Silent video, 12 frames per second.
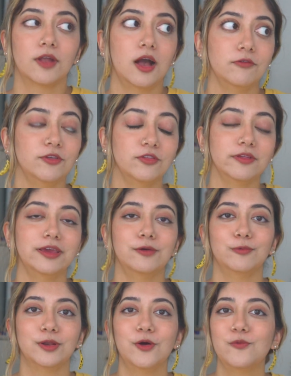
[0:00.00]
Obviously,
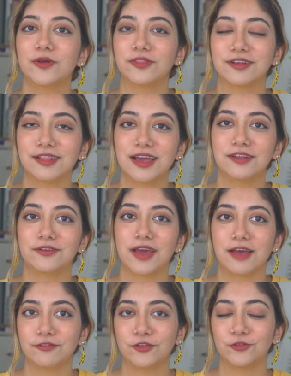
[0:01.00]
we don't want the client to
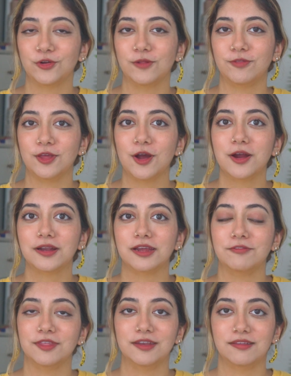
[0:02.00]
have control of the art
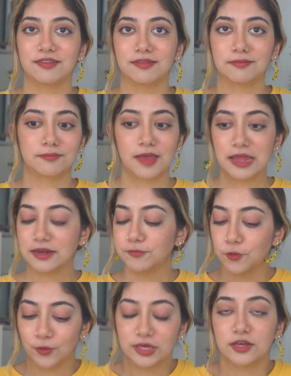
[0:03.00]
if they just end up
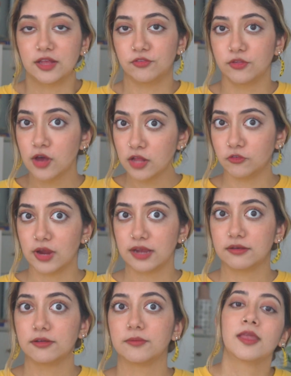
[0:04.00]
going against the
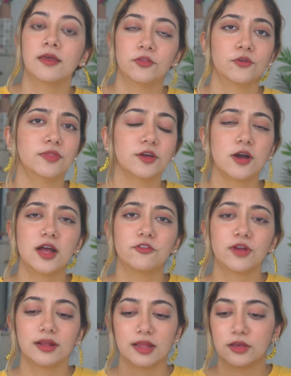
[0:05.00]
contract. So in the
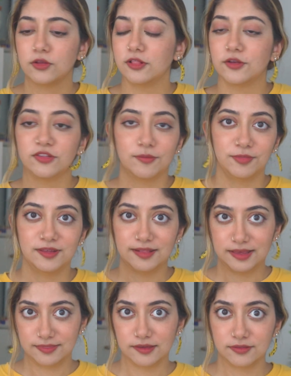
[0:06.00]
contract, it could look something
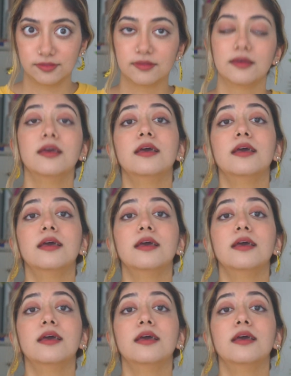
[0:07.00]
like this.